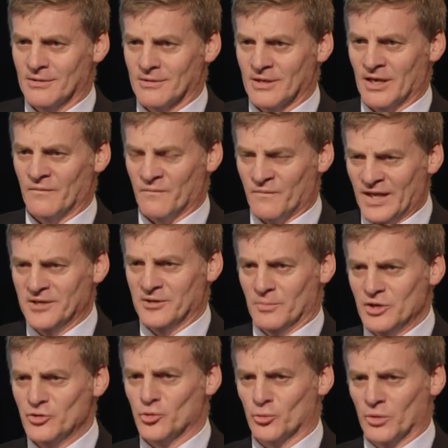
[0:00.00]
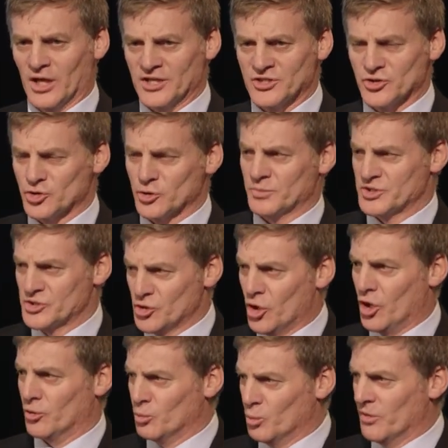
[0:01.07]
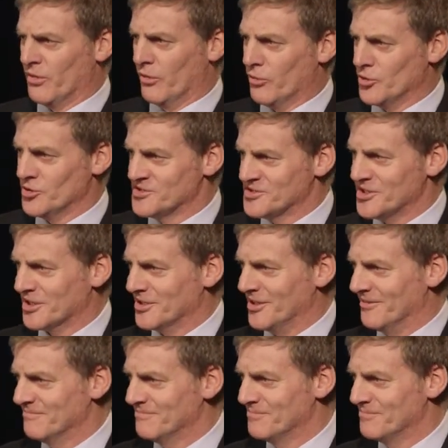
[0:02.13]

A fundamental relationship is not with the third sector,